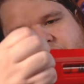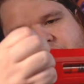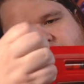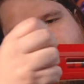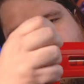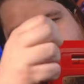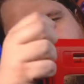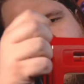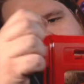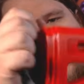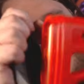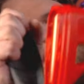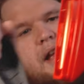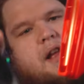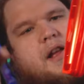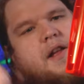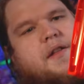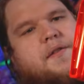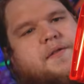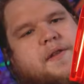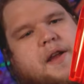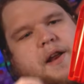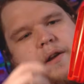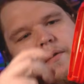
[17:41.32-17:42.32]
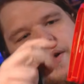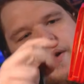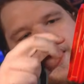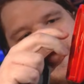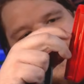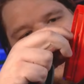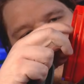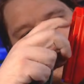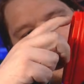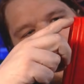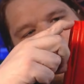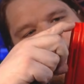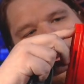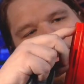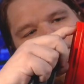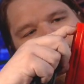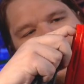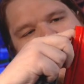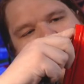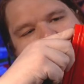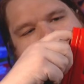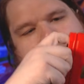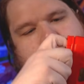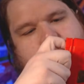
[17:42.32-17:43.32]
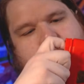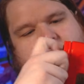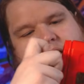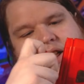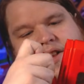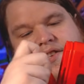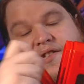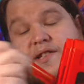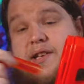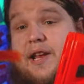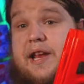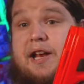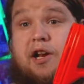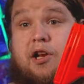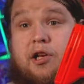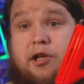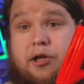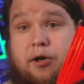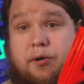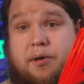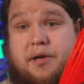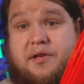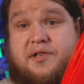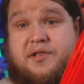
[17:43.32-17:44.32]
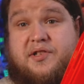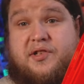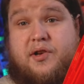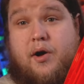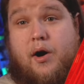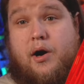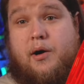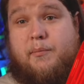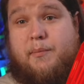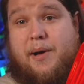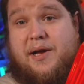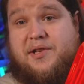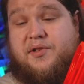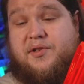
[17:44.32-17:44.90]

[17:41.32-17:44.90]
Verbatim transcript: this uh, thing right here and take out its included scar